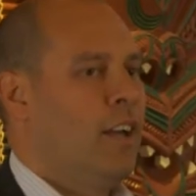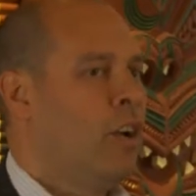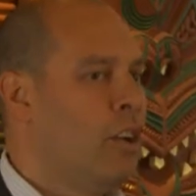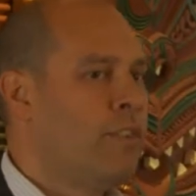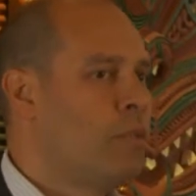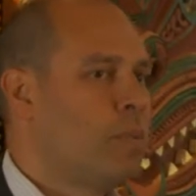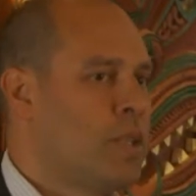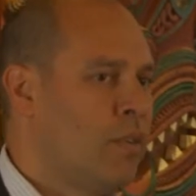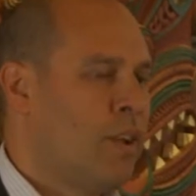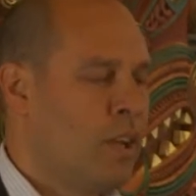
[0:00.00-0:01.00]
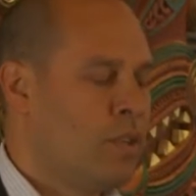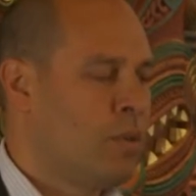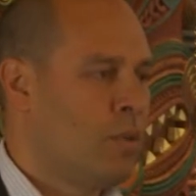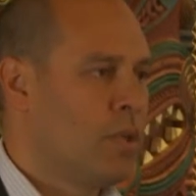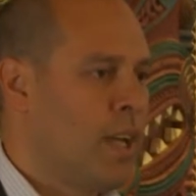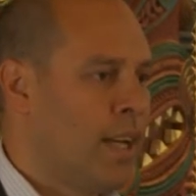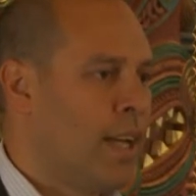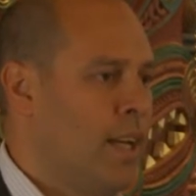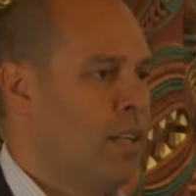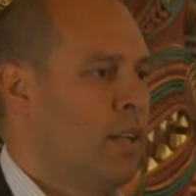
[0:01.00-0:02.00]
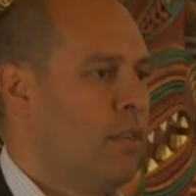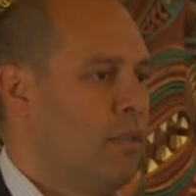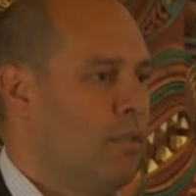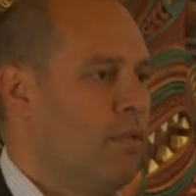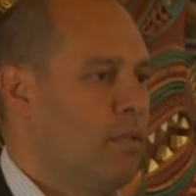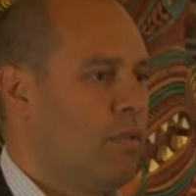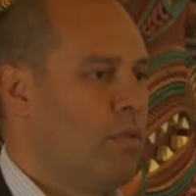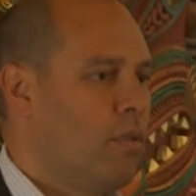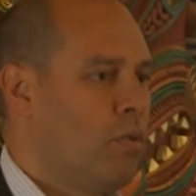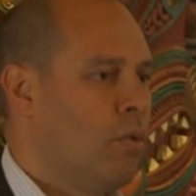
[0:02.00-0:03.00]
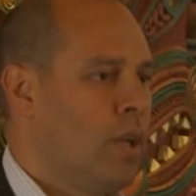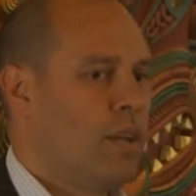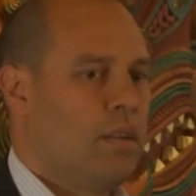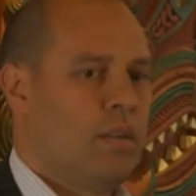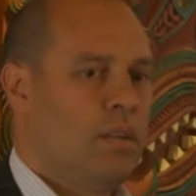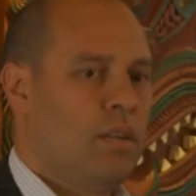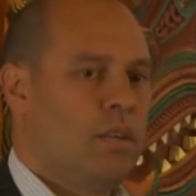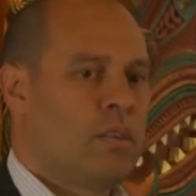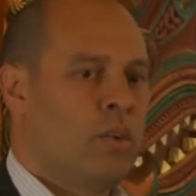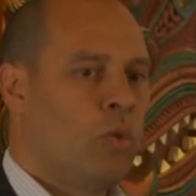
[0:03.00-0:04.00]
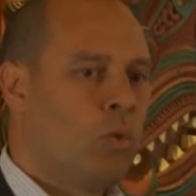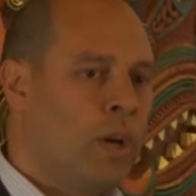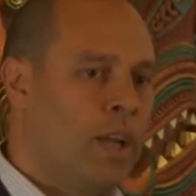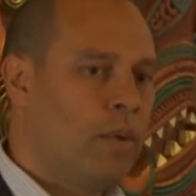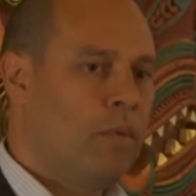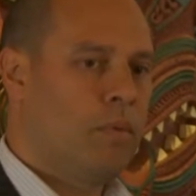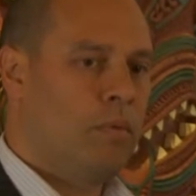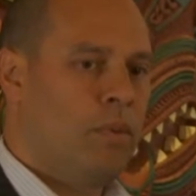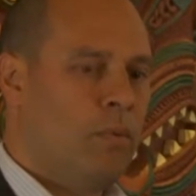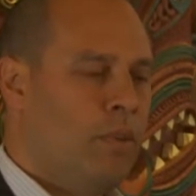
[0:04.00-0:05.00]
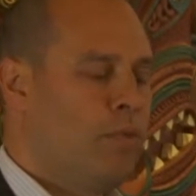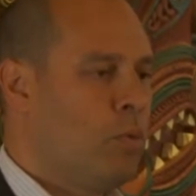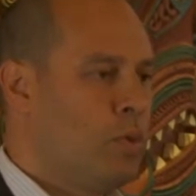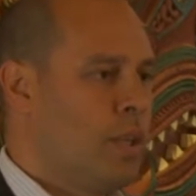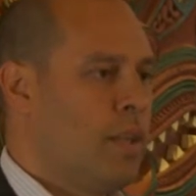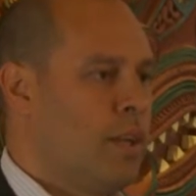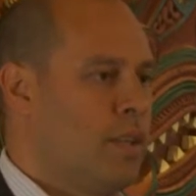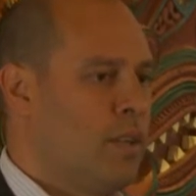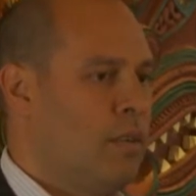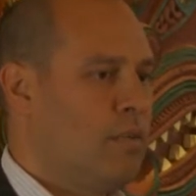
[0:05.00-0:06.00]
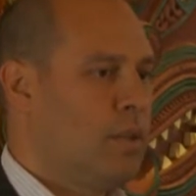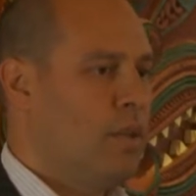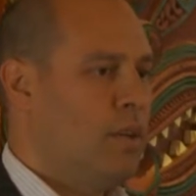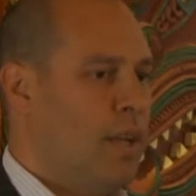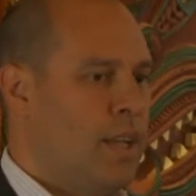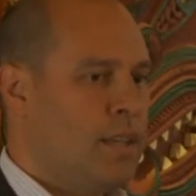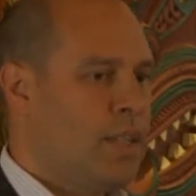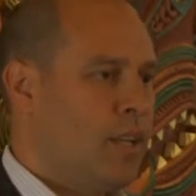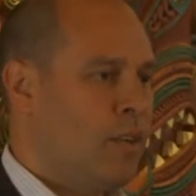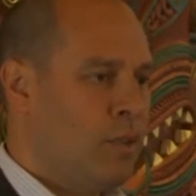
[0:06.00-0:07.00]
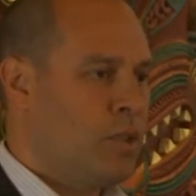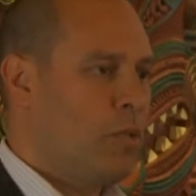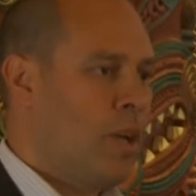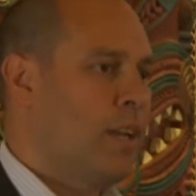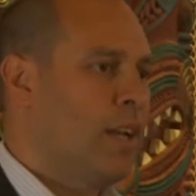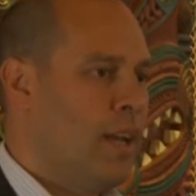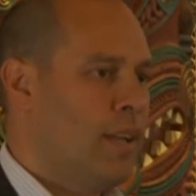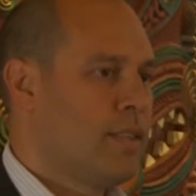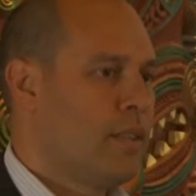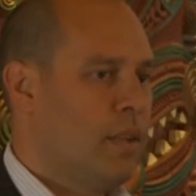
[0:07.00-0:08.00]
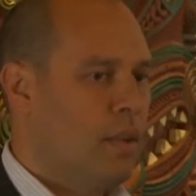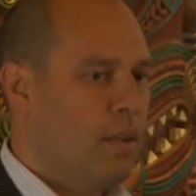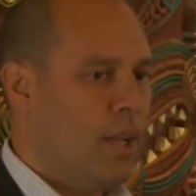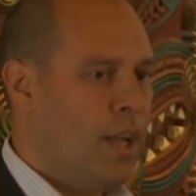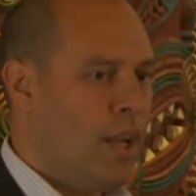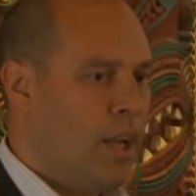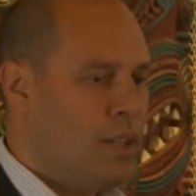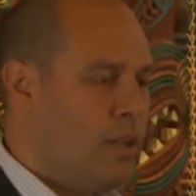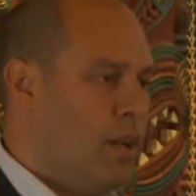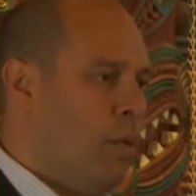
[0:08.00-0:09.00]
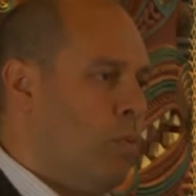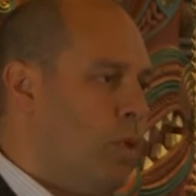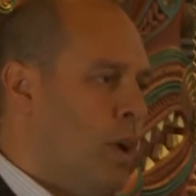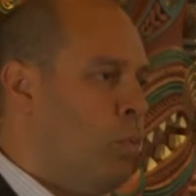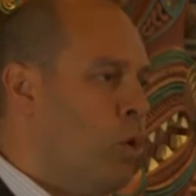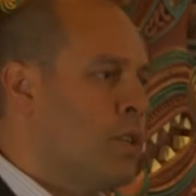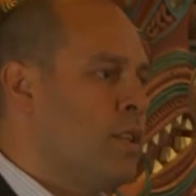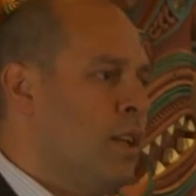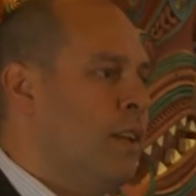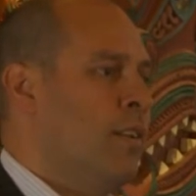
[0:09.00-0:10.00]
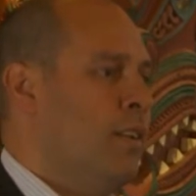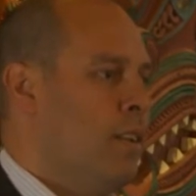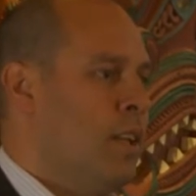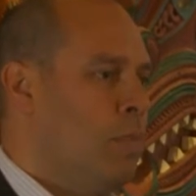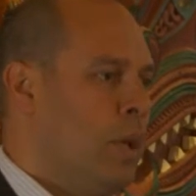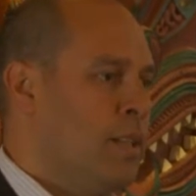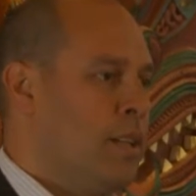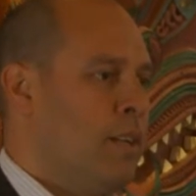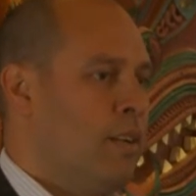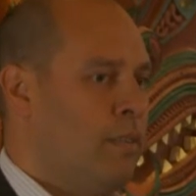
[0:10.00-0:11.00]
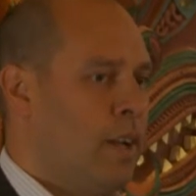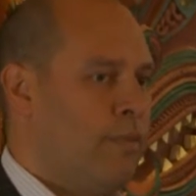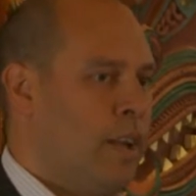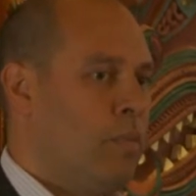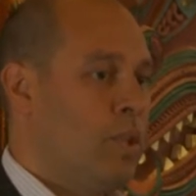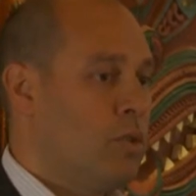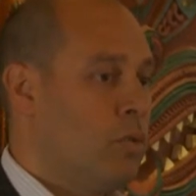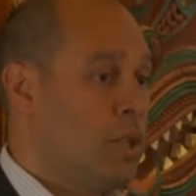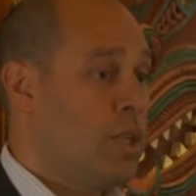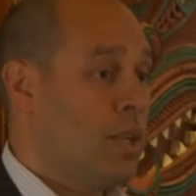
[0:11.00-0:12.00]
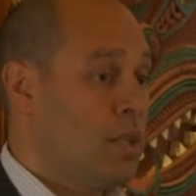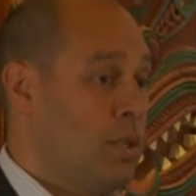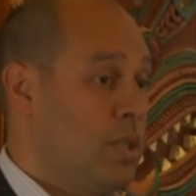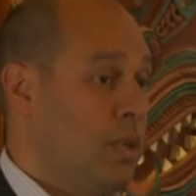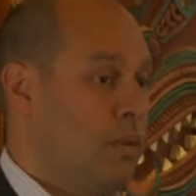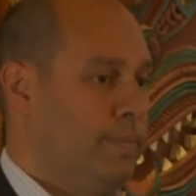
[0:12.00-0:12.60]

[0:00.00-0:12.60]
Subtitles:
only 50% of our households are connecting through that. So already we're reinforcing ourselves as a technological underclass and worsening the ability of our families to reach out to each other.